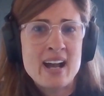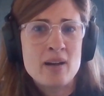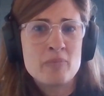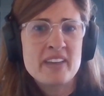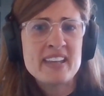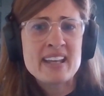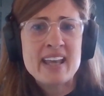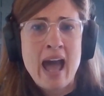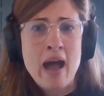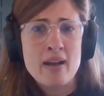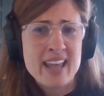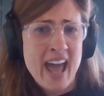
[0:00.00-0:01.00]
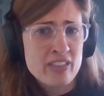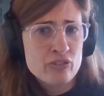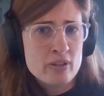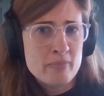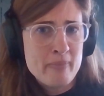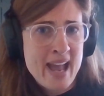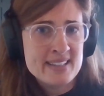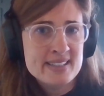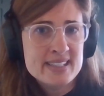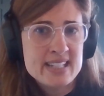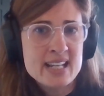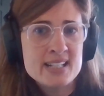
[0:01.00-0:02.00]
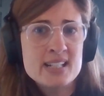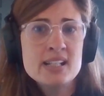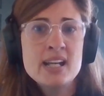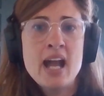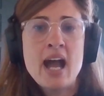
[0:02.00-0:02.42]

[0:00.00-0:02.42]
I think Catherine Manstead